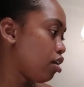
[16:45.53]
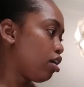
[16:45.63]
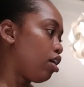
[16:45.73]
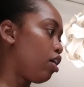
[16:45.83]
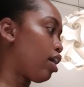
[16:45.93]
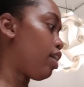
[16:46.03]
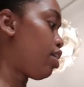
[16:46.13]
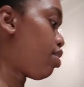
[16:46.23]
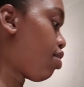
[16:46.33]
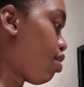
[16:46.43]
saying okay,
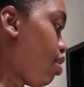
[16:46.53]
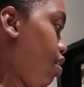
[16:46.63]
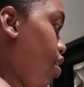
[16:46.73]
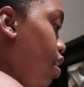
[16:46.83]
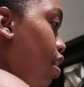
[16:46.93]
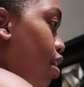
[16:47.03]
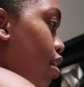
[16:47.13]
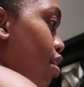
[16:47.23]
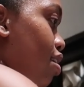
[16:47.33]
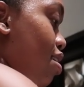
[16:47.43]
hi. Hi,
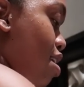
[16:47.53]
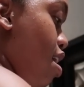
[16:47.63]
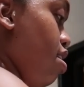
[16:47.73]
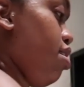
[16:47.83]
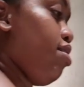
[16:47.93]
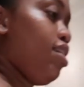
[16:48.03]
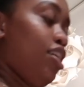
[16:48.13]
Annie. I don't know who's